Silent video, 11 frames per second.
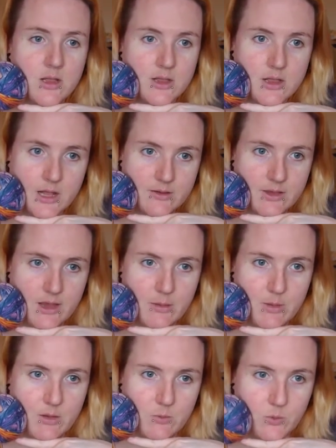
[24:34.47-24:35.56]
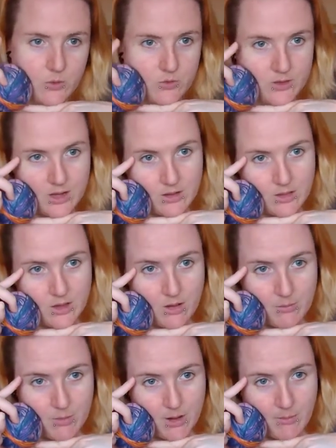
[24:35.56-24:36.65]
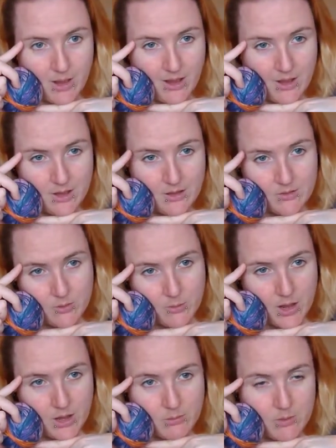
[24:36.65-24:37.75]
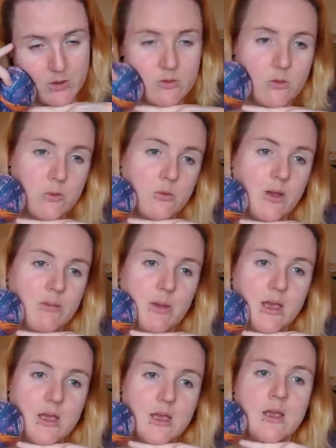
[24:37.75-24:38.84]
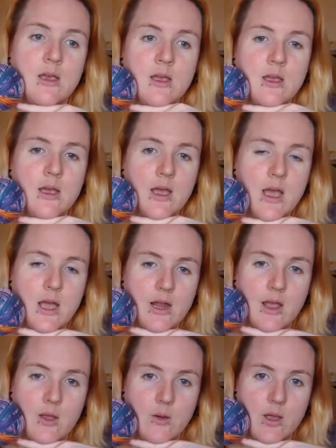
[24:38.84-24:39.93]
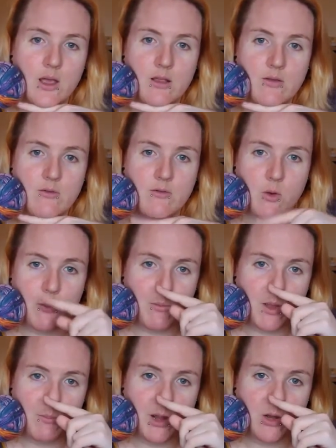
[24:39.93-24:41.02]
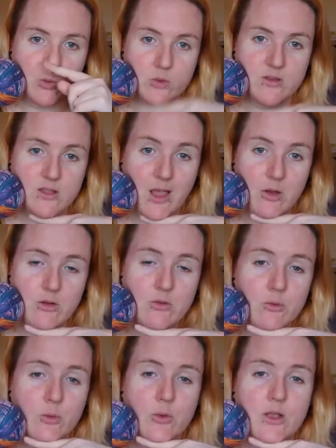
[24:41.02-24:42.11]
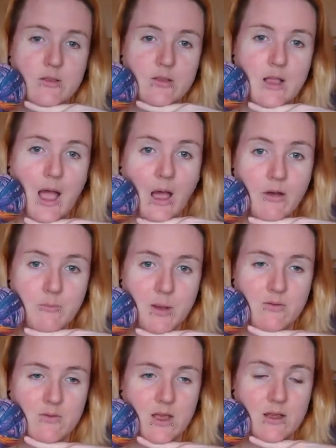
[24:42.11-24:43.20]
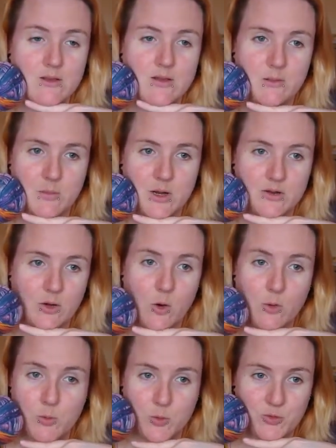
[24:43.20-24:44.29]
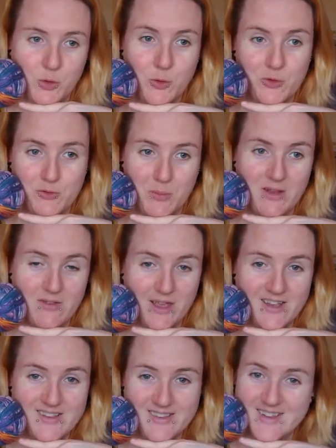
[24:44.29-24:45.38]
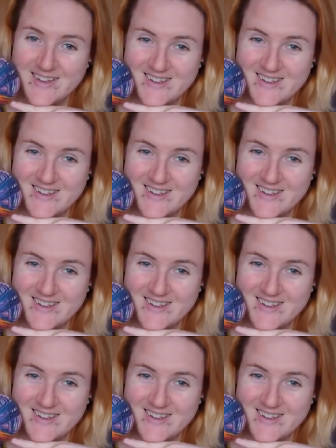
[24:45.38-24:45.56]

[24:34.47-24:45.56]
last time it was kind of like up by my eyes or my eyebrows, so it's quite big, and now it's from like my nose down, so it's half my face compared to almost all of my face.